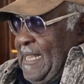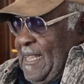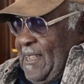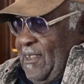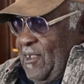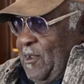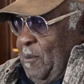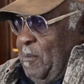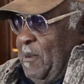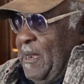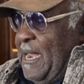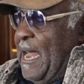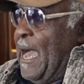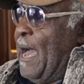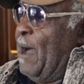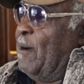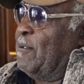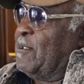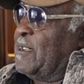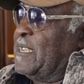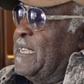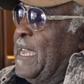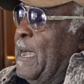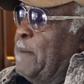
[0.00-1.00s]
So Miss
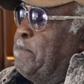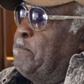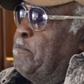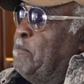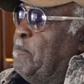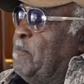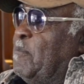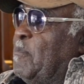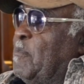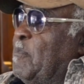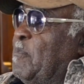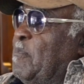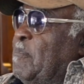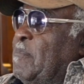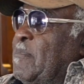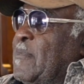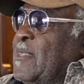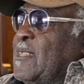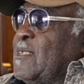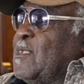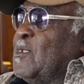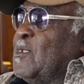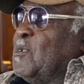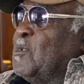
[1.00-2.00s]
Howard kept him
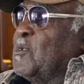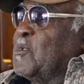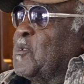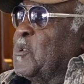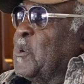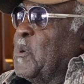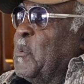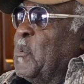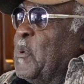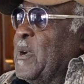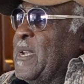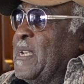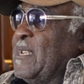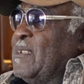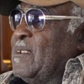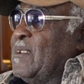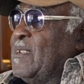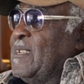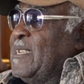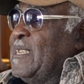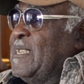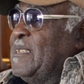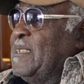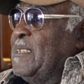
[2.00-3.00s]
2-3 weeks,
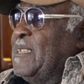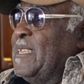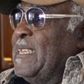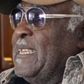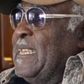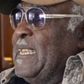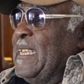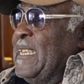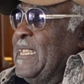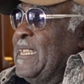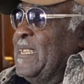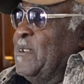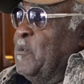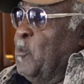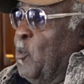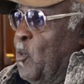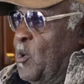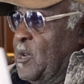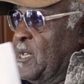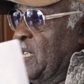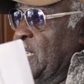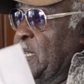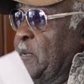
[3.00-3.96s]
wanted to